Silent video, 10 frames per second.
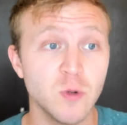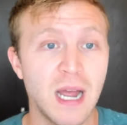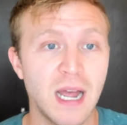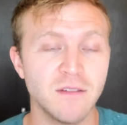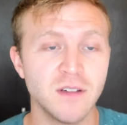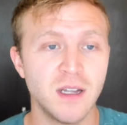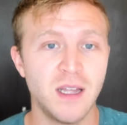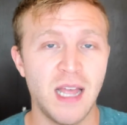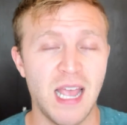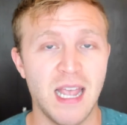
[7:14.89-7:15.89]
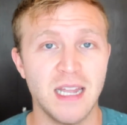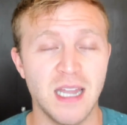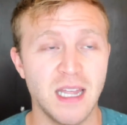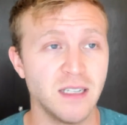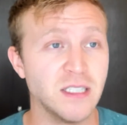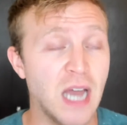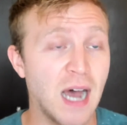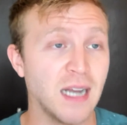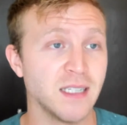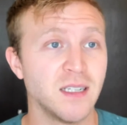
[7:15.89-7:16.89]
have, and
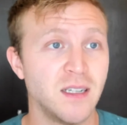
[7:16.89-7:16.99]
not